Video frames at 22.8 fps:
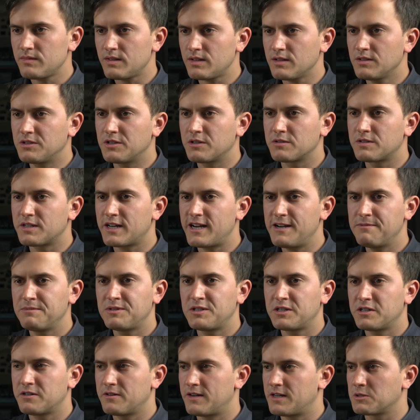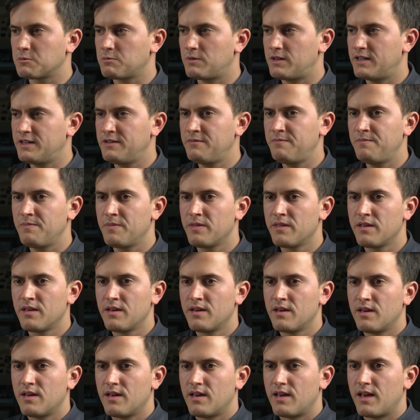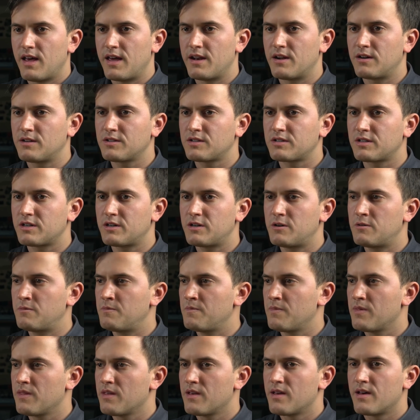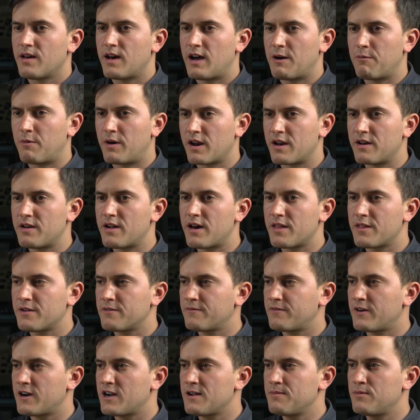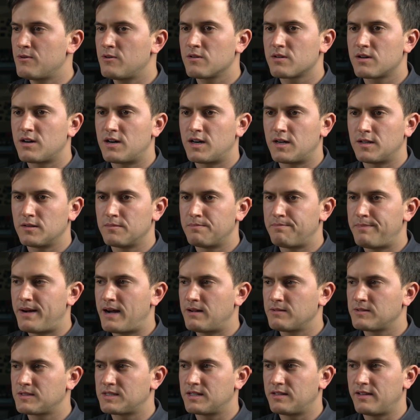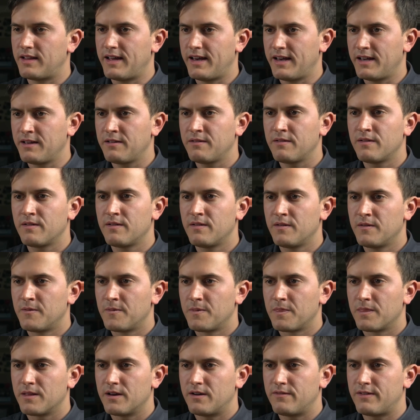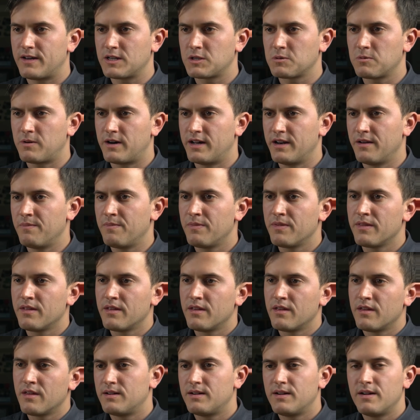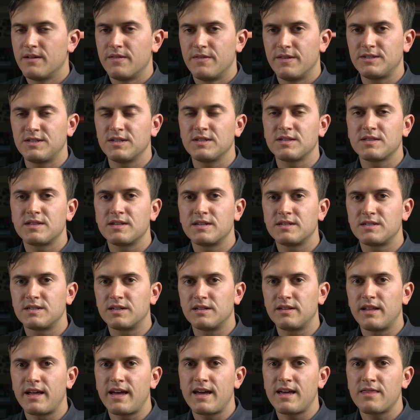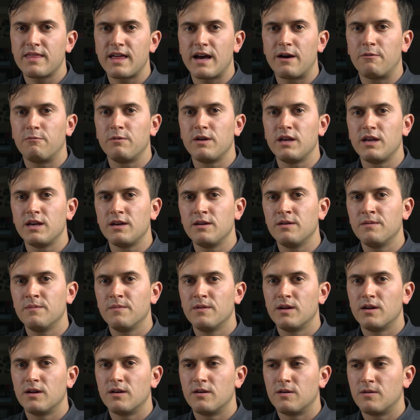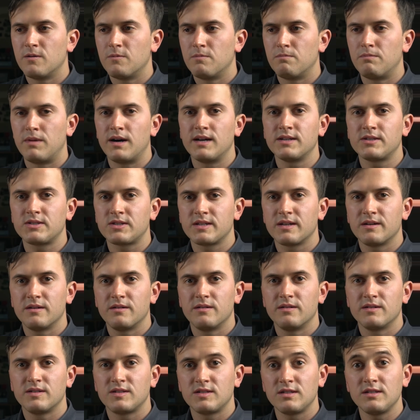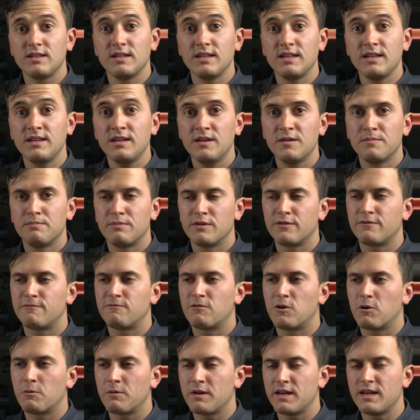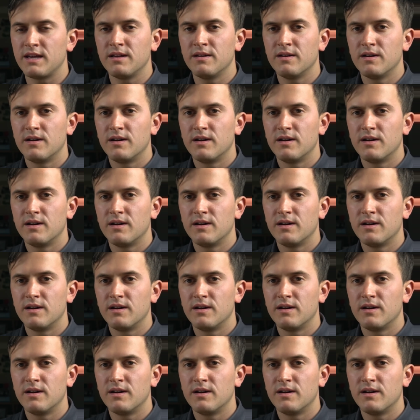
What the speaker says: So time 0 S1. And also, I want another variable called bounce delay of S1. This is the delay that we must see before we